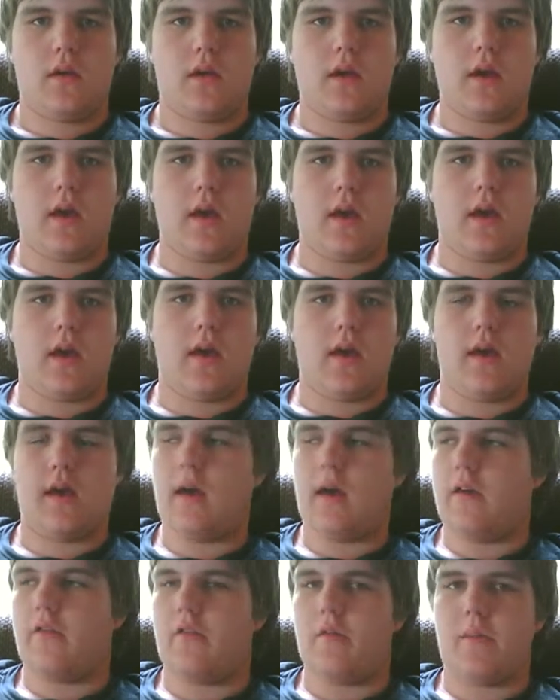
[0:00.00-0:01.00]
Okay,
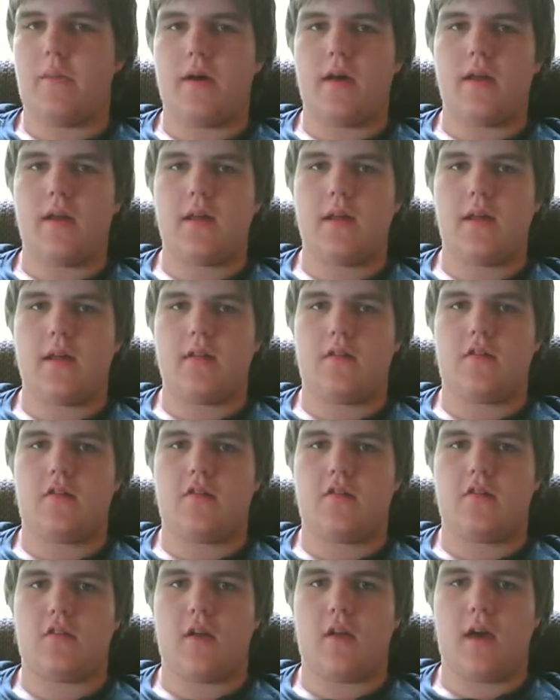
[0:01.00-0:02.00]
hey everybody,
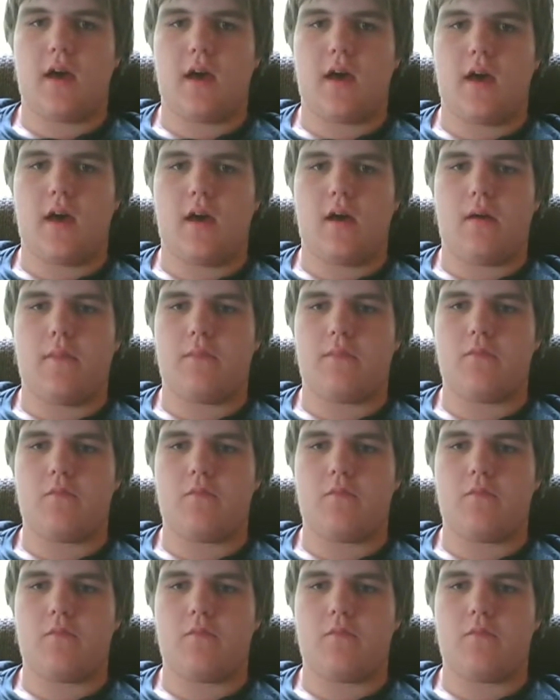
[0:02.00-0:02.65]
we're